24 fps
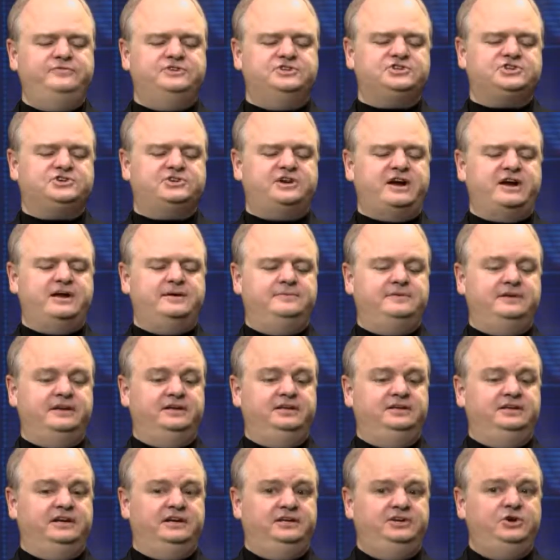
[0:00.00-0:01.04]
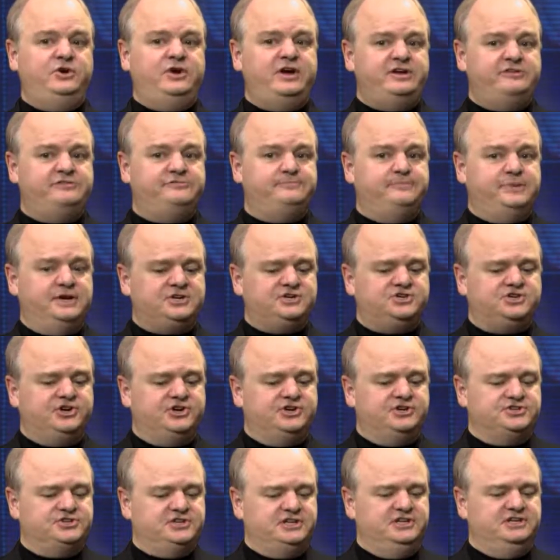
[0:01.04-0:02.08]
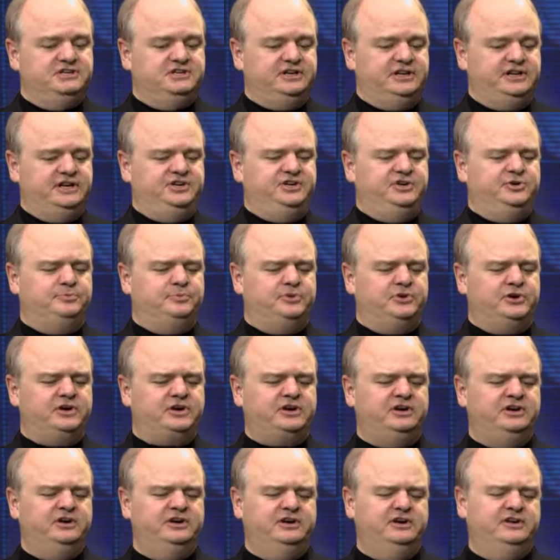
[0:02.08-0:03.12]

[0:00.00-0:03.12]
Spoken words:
described, and you have pictures in your book,